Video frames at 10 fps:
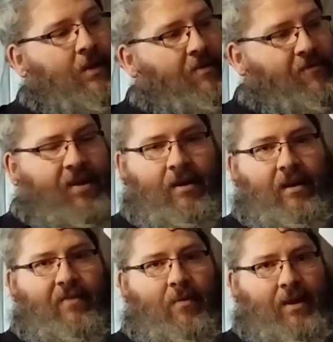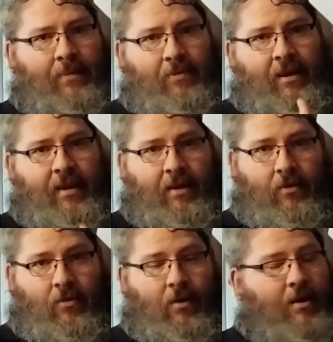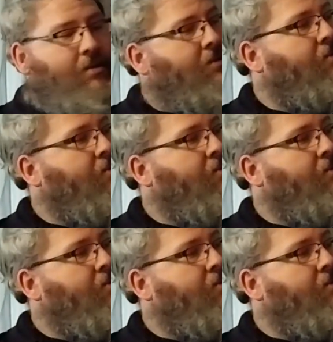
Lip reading: figure out if I want to keep the landing gear or not.